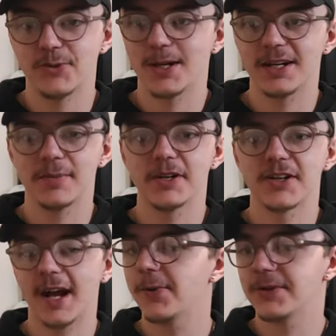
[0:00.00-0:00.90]
doing
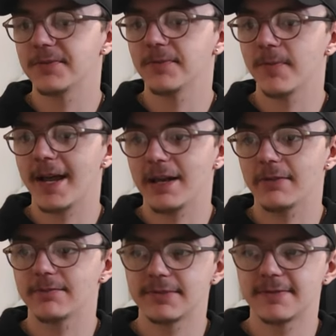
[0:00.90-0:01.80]
commission, I would make
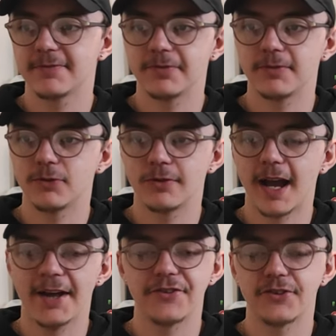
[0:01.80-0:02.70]
a
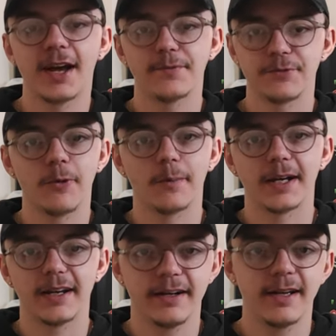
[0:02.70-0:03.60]
hundred times more
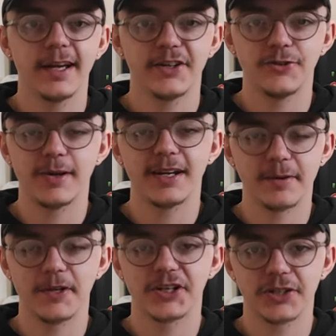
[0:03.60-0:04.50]
money doing
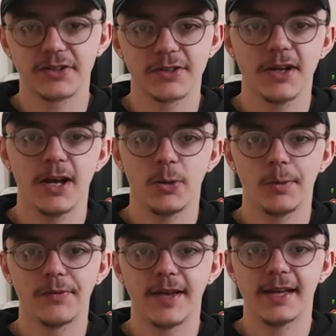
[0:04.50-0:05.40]
commissions
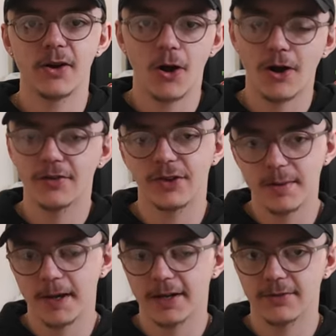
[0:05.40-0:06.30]
within half the
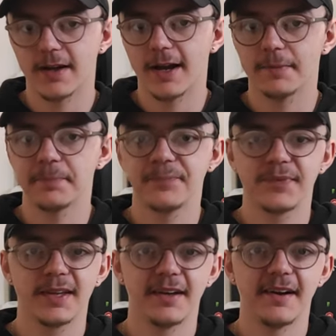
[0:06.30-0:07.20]
amount of time
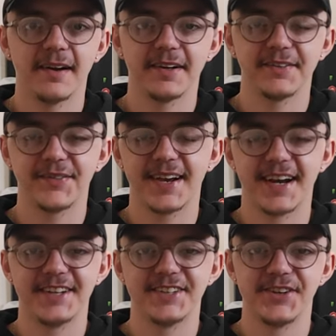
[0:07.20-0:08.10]
Uh, that
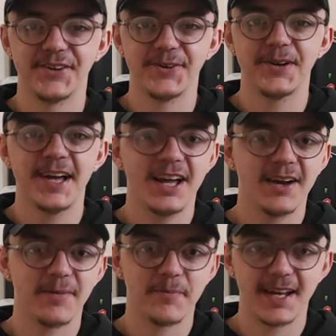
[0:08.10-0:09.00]
I do
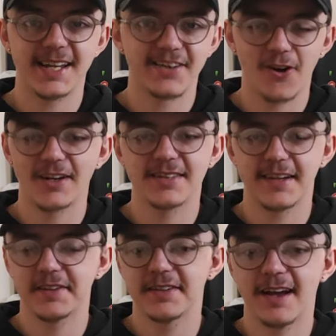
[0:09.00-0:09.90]
uh, making
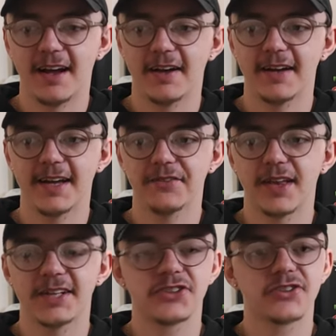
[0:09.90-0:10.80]
content, uh, and
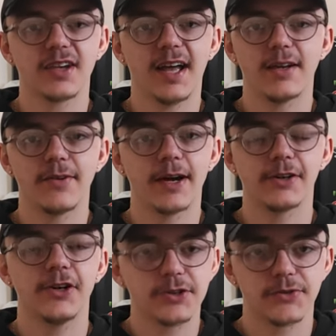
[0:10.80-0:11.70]
that's just kind of how
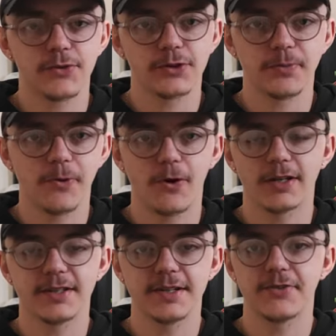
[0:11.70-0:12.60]
it goes for a small
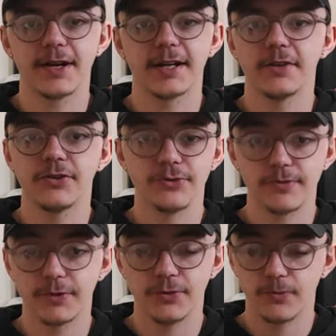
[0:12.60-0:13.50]
content creator. You,
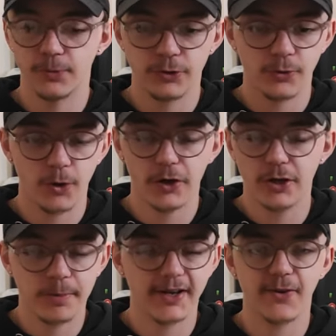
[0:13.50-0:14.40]
you, you work
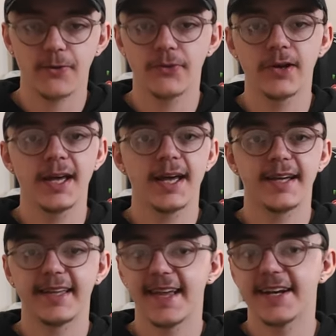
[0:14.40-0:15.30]
your butt off,
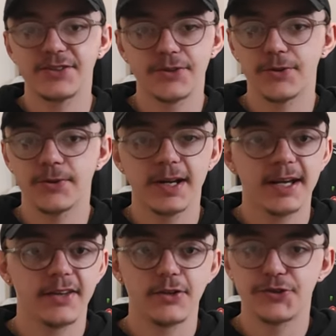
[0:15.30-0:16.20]
get into
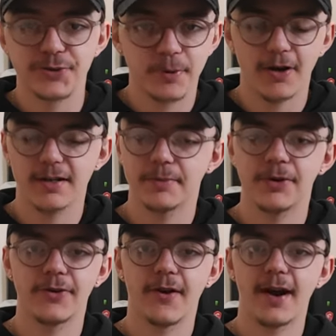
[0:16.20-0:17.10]
the YouTube Partner
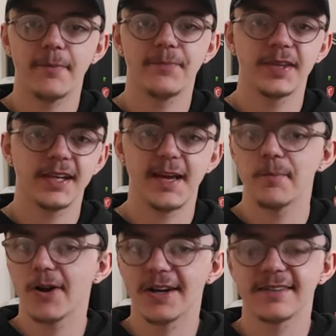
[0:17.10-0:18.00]
Program, get
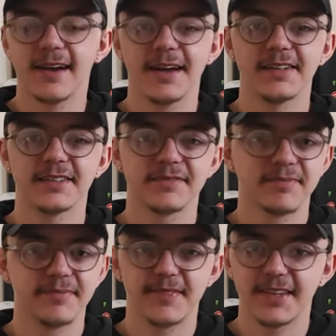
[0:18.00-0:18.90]
monetized,
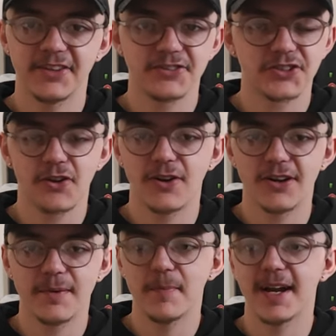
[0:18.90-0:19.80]
you start
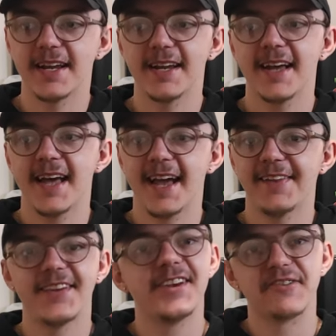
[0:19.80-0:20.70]
earning money,
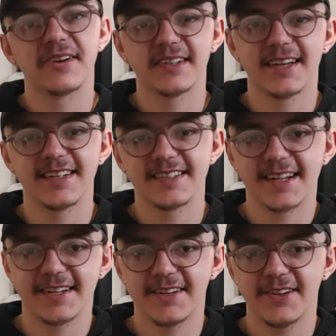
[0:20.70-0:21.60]
and then you realize
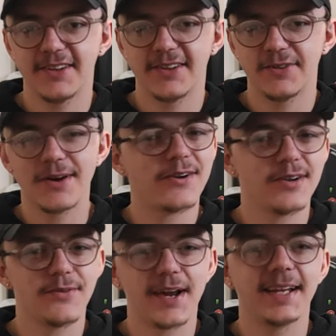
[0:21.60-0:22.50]
that you've
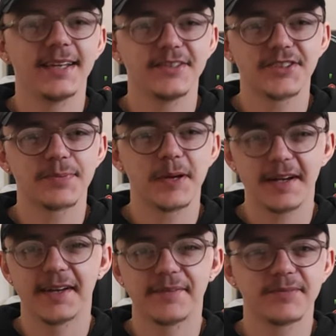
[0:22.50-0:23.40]
only really just
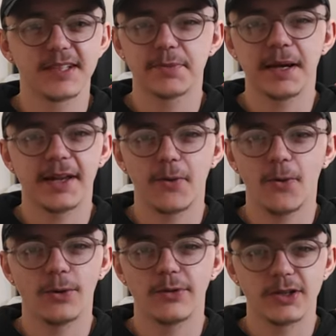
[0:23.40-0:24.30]
begun. Despite
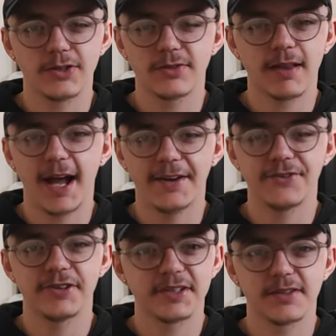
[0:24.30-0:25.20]
all of those
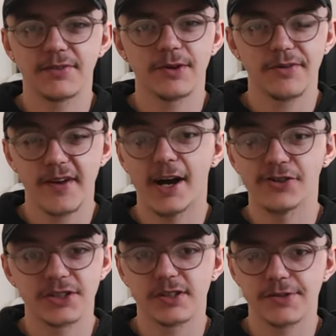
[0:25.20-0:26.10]
hundreds, if not
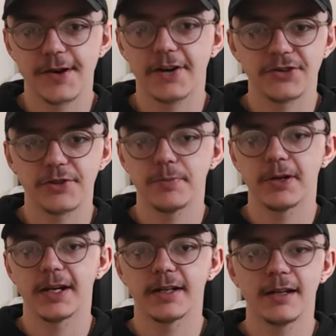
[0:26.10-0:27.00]
thousands of hours you
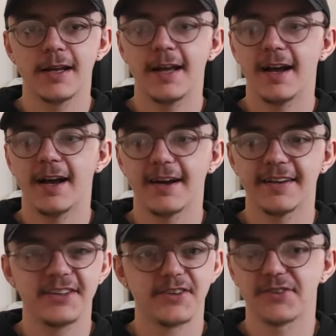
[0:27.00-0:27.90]
put in,
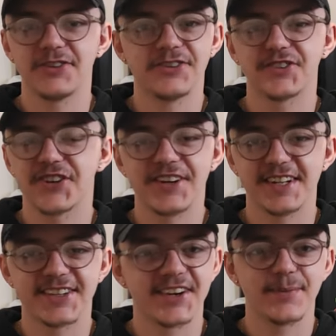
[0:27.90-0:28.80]
uh, your
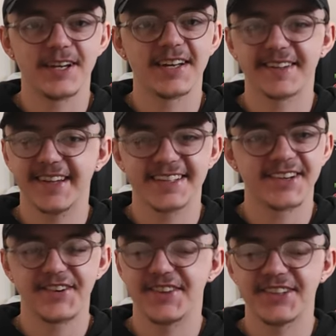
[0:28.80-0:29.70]
journey's only begun. That's
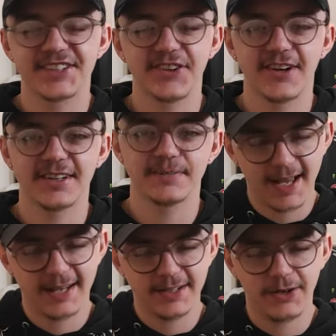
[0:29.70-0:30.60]
only the start.
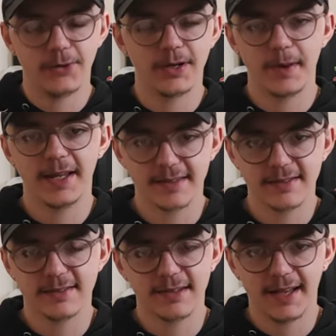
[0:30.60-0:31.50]
I don't want to make
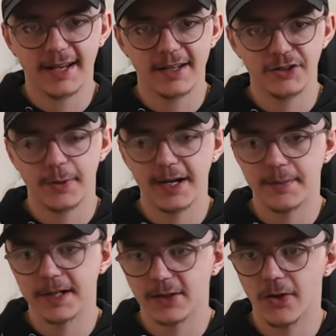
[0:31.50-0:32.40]
this like a twenty
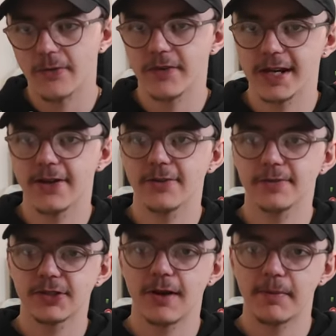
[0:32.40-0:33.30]
minute long video,
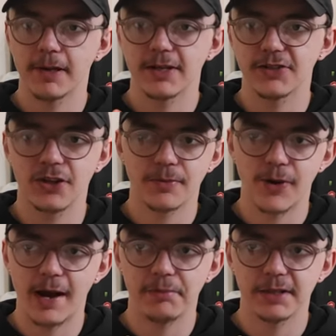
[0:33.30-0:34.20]
so I'm going to stop
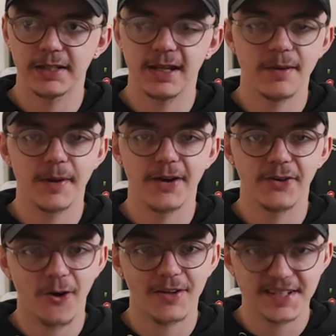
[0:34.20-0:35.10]
rambling
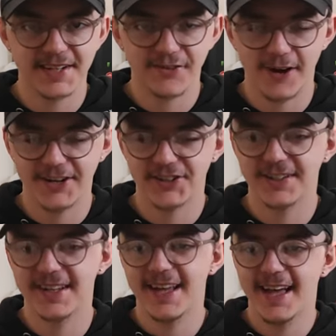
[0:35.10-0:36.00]
about content creation.